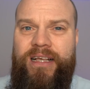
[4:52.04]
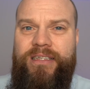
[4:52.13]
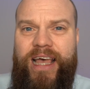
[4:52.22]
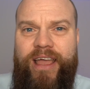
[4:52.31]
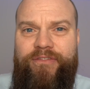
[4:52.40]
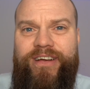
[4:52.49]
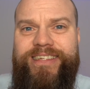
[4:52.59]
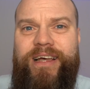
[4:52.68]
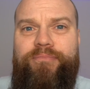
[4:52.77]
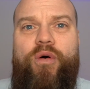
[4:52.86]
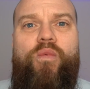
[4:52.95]
Say, for
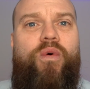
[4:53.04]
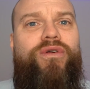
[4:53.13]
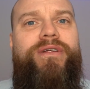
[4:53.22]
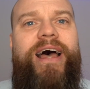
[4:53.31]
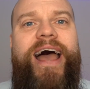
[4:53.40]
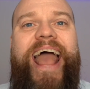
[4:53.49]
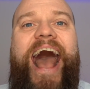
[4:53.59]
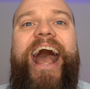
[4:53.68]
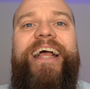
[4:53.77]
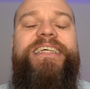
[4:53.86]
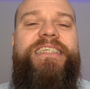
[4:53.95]
example, one day
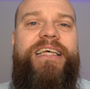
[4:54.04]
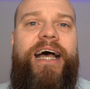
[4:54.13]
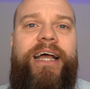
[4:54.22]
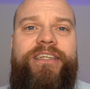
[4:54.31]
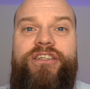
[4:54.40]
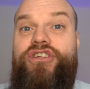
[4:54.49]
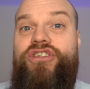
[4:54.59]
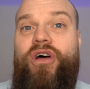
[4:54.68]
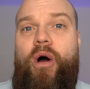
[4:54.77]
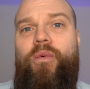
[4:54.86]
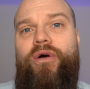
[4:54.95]
I decide to
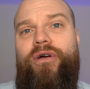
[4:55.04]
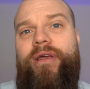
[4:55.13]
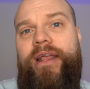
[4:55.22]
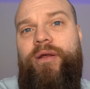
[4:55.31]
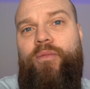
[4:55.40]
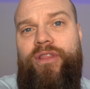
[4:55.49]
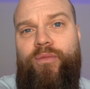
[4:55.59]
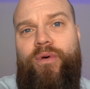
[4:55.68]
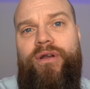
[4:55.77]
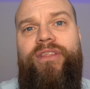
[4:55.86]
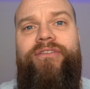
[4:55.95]
stop working with
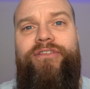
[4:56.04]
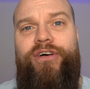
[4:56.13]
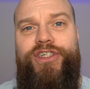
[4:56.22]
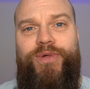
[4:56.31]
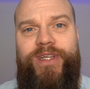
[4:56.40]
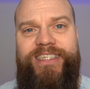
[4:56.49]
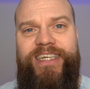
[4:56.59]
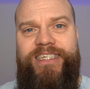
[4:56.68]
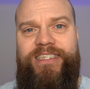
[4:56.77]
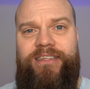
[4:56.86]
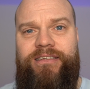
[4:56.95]
one of the virtual
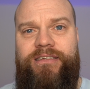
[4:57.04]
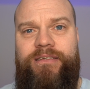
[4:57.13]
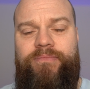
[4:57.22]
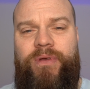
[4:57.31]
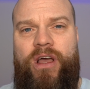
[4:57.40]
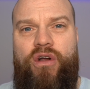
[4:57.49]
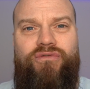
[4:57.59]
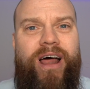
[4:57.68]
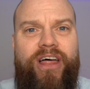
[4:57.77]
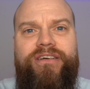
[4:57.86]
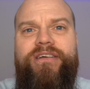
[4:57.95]
assistants.
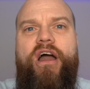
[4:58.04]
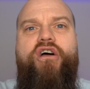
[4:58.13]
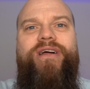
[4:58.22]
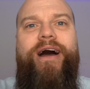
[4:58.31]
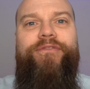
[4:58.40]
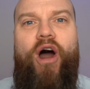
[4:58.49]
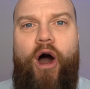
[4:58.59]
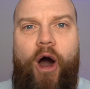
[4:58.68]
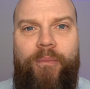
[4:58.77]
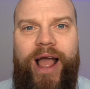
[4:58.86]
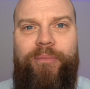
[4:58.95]
Rather than go around
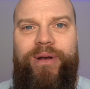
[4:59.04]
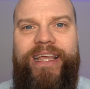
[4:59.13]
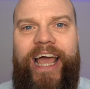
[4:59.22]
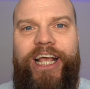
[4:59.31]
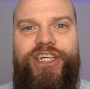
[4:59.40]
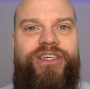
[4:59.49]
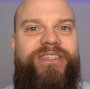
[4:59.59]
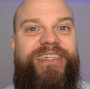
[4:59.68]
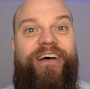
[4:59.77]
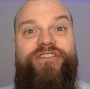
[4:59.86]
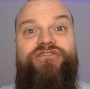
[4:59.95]
all my applications
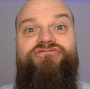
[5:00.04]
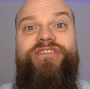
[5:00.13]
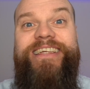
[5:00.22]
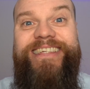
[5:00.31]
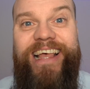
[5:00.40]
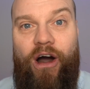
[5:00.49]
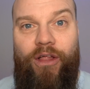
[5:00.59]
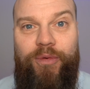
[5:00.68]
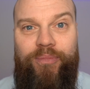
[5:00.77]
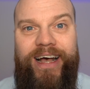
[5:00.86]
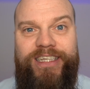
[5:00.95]
and have to reset all the
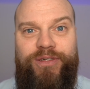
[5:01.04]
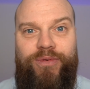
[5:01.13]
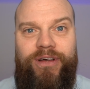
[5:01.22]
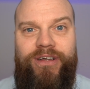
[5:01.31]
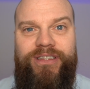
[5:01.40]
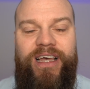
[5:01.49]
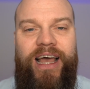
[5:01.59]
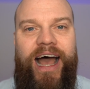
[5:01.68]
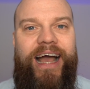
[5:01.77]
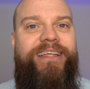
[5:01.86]
passwords, I